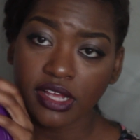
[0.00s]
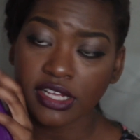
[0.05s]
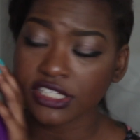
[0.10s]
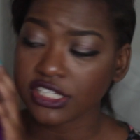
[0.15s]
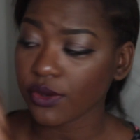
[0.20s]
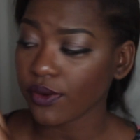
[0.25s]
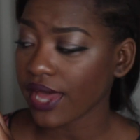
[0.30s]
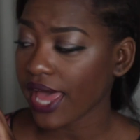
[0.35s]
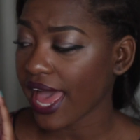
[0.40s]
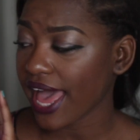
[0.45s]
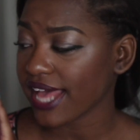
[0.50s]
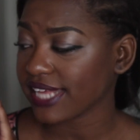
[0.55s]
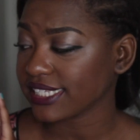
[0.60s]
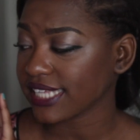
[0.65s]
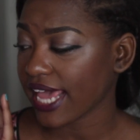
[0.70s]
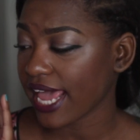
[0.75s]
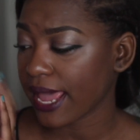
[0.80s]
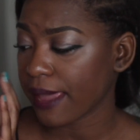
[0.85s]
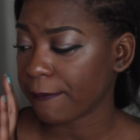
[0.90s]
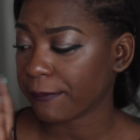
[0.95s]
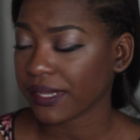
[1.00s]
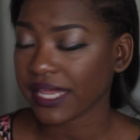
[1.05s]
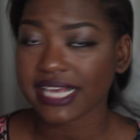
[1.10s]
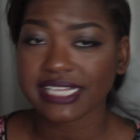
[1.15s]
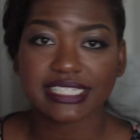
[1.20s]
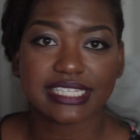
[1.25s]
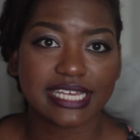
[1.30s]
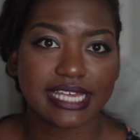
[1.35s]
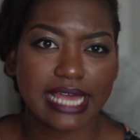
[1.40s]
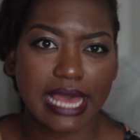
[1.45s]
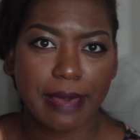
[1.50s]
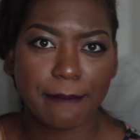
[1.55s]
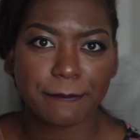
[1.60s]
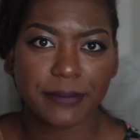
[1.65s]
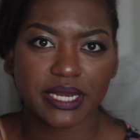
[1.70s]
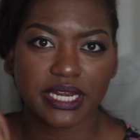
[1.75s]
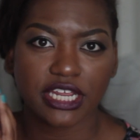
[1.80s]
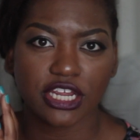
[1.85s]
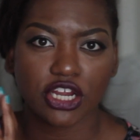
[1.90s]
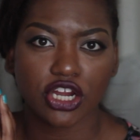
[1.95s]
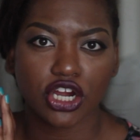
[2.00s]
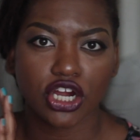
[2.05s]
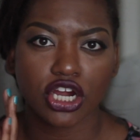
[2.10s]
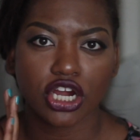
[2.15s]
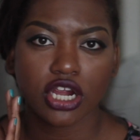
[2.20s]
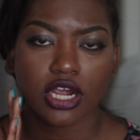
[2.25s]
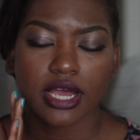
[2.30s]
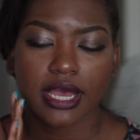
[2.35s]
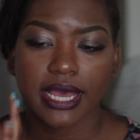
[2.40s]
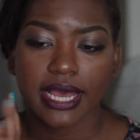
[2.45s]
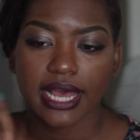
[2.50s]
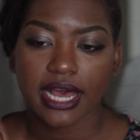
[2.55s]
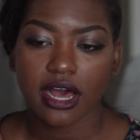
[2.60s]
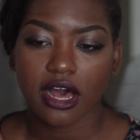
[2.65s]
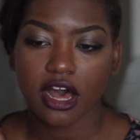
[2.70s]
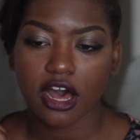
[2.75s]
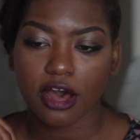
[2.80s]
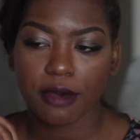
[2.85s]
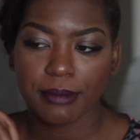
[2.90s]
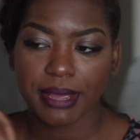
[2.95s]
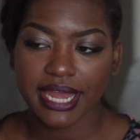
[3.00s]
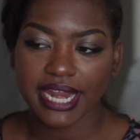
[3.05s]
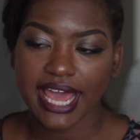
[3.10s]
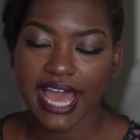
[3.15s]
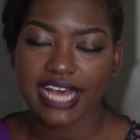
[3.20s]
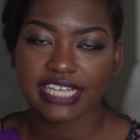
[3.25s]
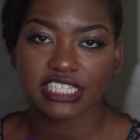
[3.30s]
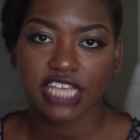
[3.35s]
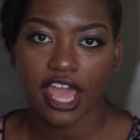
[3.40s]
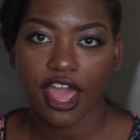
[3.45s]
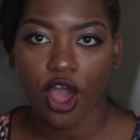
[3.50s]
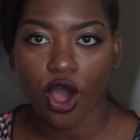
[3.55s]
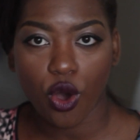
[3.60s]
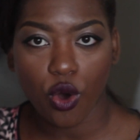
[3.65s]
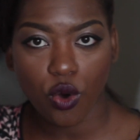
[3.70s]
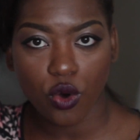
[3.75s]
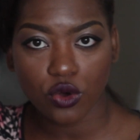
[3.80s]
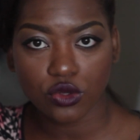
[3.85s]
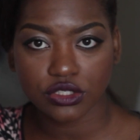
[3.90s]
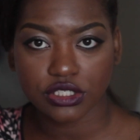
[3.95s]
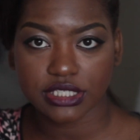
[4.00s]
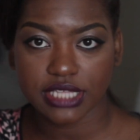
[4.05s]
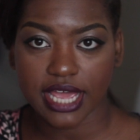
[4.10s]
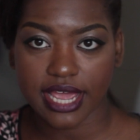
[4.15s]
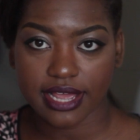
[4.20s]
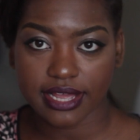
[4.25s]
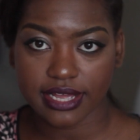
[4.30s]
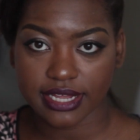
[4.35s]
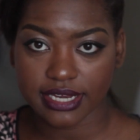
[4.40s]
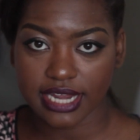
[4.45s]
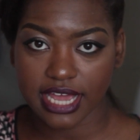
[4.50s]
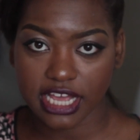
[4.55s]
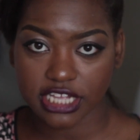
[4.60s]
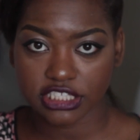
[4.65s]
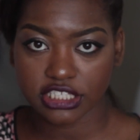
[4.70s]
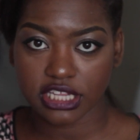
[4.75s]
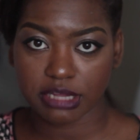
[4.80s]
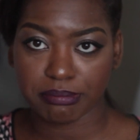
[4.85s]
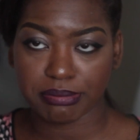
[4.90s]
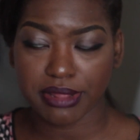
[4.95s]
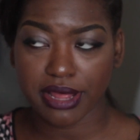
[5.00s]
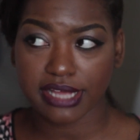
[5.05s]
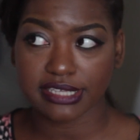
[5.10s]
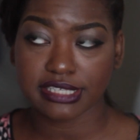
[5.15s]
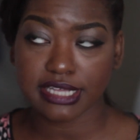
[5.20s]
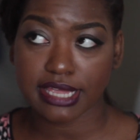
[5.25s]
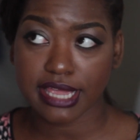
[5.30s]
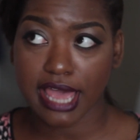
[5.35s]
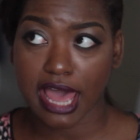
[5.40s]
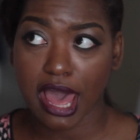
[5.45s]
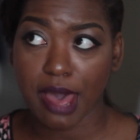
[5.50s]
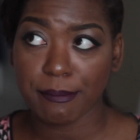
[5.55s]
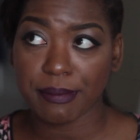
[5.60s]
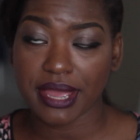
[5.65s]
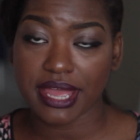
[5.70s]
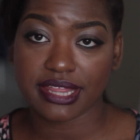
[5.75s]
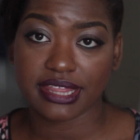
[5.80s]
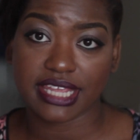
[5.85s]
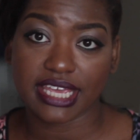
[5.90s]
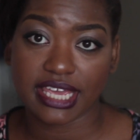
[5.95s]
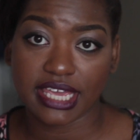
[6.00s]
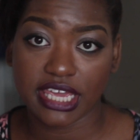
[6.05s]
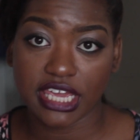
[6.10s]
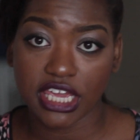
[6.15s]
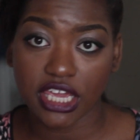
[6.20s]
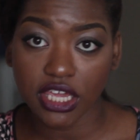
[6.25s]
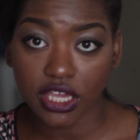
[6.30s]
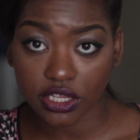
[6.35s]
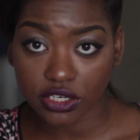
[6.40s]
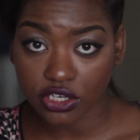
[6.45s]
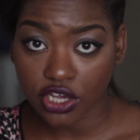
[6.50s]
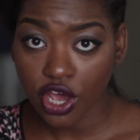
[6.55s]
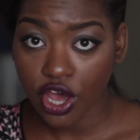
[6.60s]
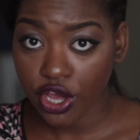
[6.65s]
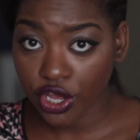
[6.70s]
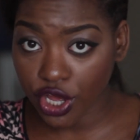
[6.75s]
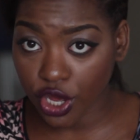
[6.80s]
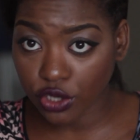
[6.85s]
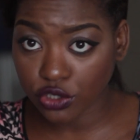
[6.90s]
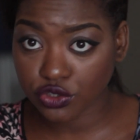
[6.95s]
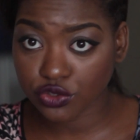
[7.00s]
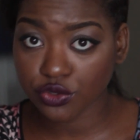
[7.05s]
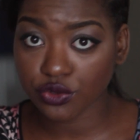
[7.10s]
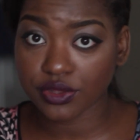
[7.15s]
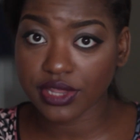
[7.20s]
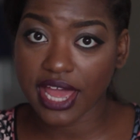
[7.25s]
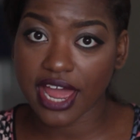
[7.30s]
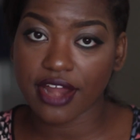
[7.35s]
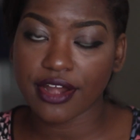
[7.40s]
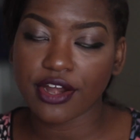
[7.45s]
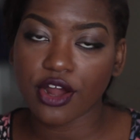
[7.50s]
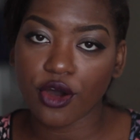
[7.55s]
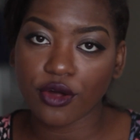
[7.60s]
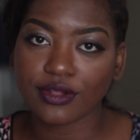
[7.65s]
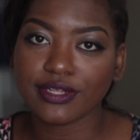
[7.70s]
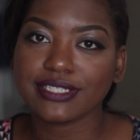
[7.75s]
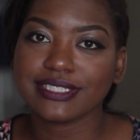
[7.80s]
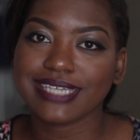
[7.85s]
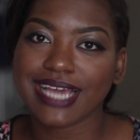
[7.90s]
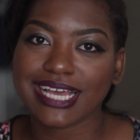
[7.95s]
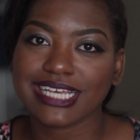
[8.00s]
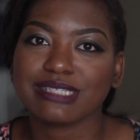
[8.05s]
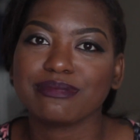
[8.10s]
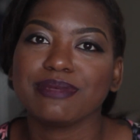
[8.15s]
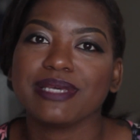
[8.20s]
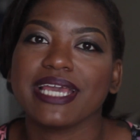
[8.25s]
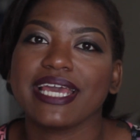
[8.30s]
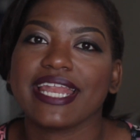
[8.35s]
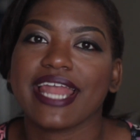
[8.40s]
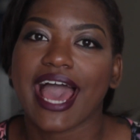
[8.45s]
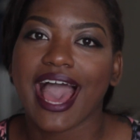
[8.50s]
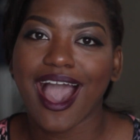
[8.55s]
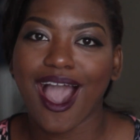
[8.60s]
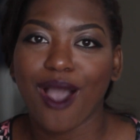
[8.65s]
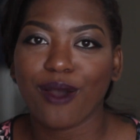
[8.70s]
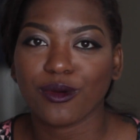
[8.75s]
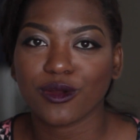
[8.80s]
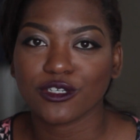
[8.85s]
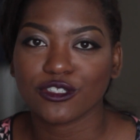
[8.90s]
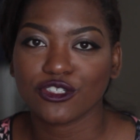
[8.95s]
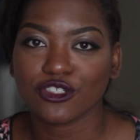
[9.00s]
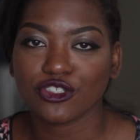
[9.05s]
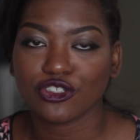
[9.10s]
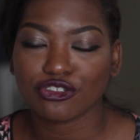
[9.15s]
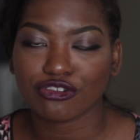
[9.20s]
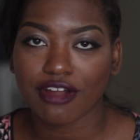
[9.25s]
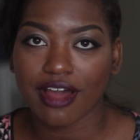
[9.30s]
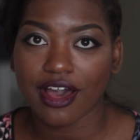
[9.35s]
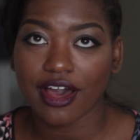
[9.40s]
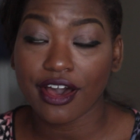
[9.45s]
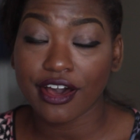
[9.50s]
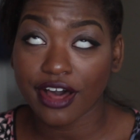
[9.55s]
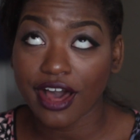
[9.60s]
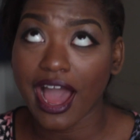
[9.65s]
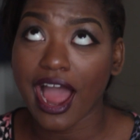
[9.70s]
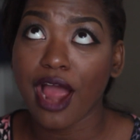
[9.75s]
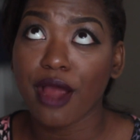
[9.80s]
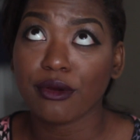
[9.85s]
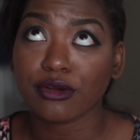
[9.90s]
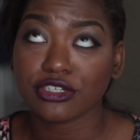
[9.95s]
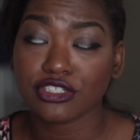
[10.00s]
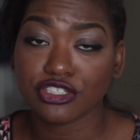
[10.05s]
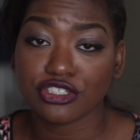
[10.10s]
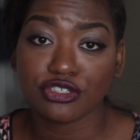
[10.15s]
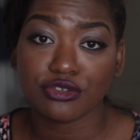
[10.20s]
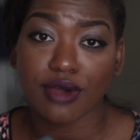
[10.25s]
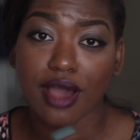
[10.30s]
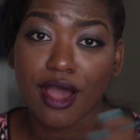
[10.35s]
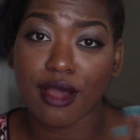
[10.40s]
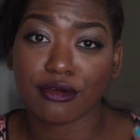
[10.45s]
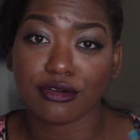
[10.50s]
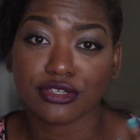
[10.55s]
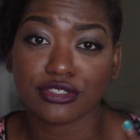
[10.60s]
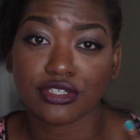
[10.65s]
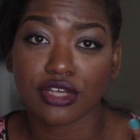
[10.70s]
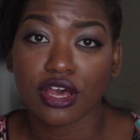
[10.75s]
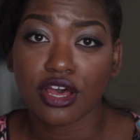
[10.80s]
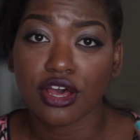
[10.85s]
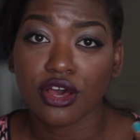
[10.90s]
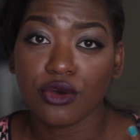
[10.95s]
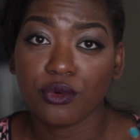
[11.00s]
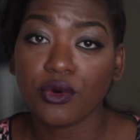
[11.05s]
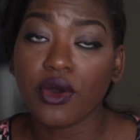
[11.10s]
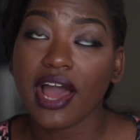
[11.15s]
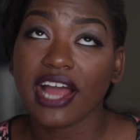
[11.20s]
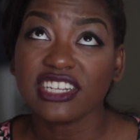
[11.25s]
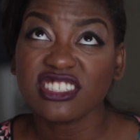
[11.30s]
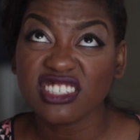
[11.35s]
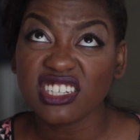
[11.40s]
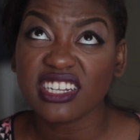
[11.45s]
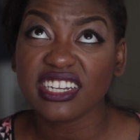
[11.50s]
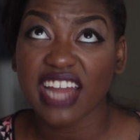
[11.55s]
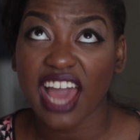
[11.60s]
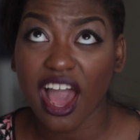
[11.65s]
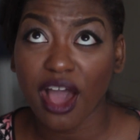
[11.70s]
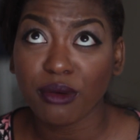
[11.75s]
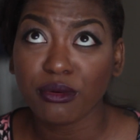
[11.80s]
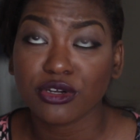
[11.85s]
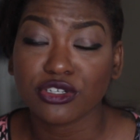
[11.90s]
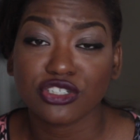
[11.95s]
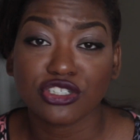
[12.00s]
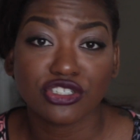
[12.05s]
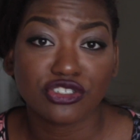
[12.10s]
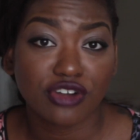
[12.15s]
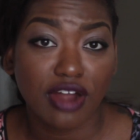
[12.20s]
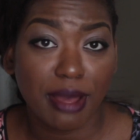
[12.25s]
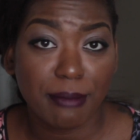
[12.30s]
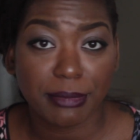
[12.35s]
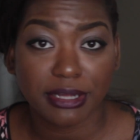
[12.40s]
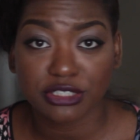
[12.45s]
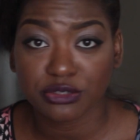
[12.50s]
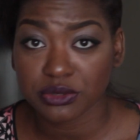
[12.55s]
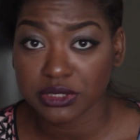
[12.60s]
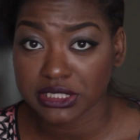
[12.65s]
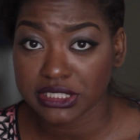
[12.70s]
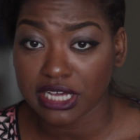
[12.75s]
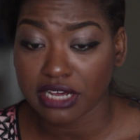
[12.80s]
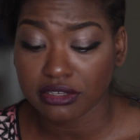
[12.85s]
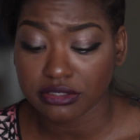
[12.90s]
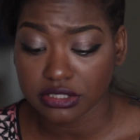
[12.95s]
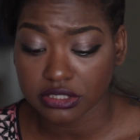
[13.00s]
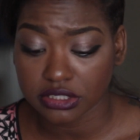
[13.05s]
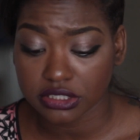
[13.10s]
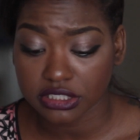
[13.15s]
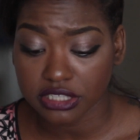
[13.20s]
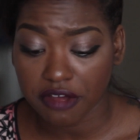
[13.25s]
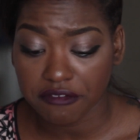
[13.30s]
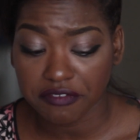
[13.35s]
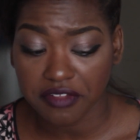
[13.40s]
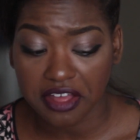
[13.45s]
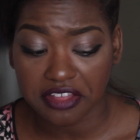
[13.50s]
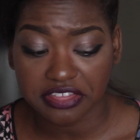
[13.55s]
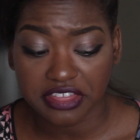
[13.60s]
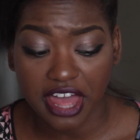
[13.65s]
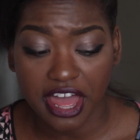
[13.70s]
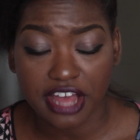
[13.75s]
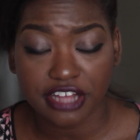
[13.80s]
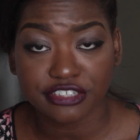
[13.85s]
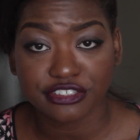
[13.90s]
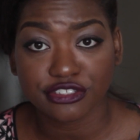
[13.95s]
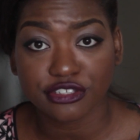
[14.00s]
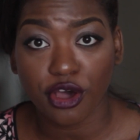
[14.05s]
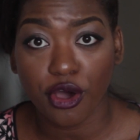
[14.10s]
So it has a plastic cap in here um, and it has the holes that connect to the plastic cap and the heat goes through that. It only takes me an hour to dry, an hour to two hours. Well, actually an hour to dry my twist outs and stuff like that.